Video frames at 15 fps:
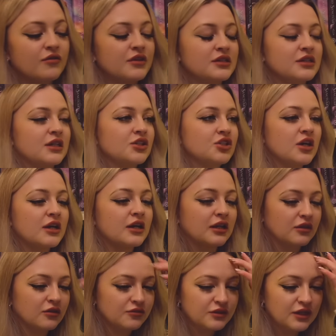of this last year and i
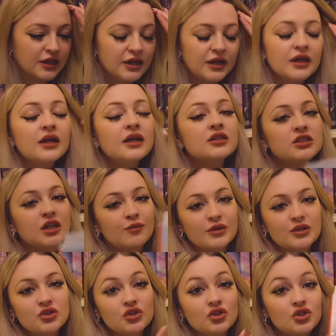loved it so i've
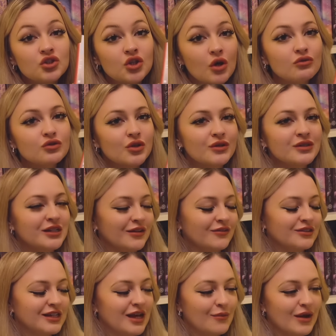been so so excited
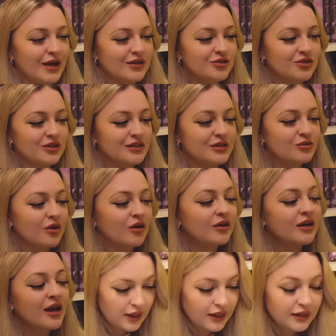to get my hands on this one
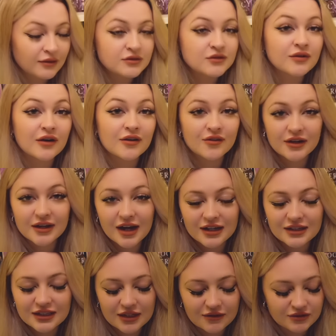and i was very very
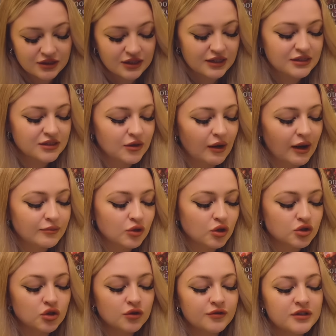kindly gifted this so i'm
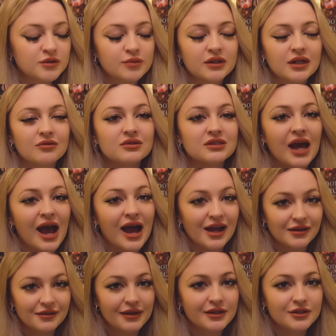not sure if it's pronounced
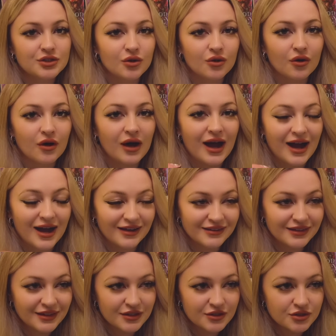eilish or
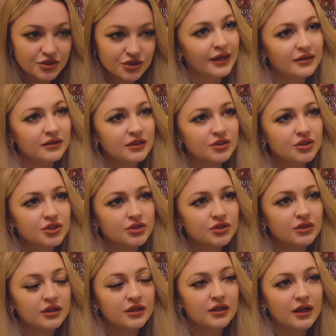eilish eilish
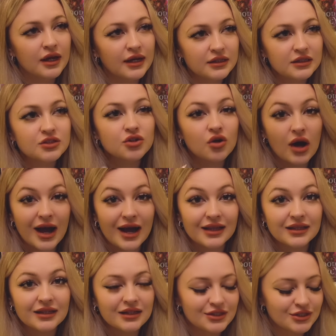eilish or
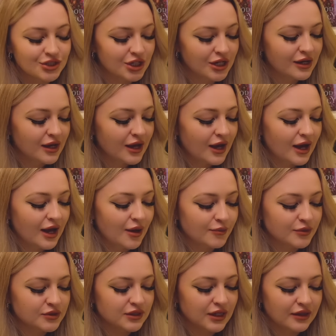eilish
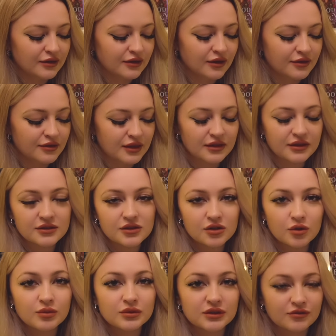because um, i think there's a
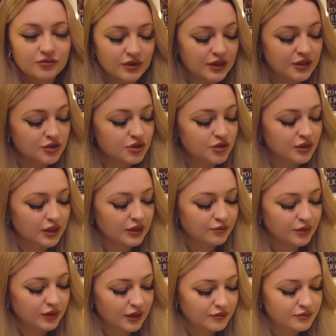couple of different ways you can
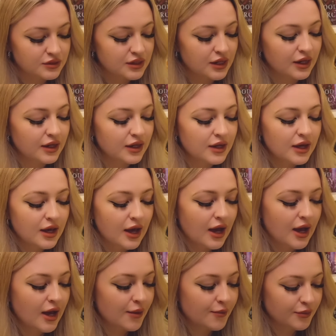pronounce it
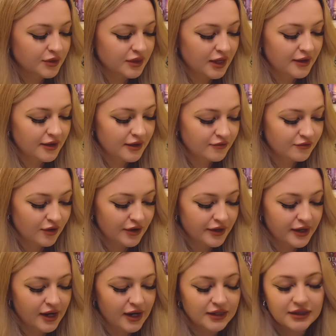um, but they very
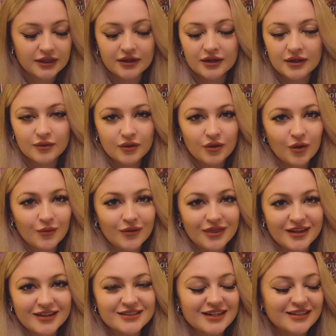kindly got me
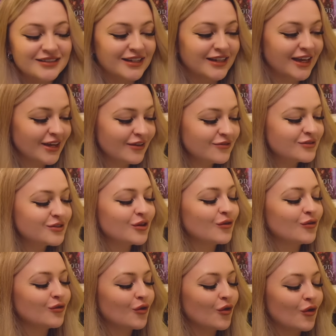this as a gift
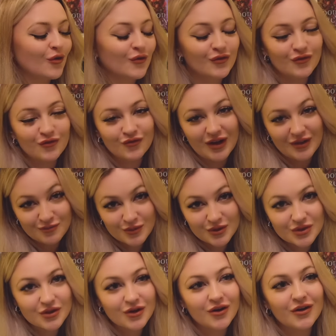for
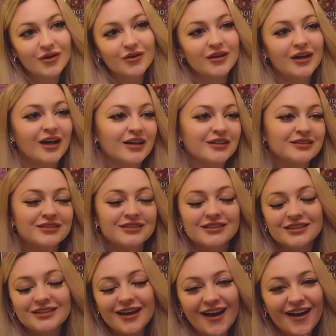Vampathon and
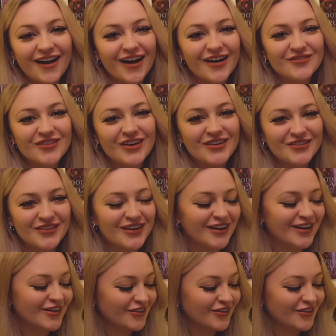yeah I'm very very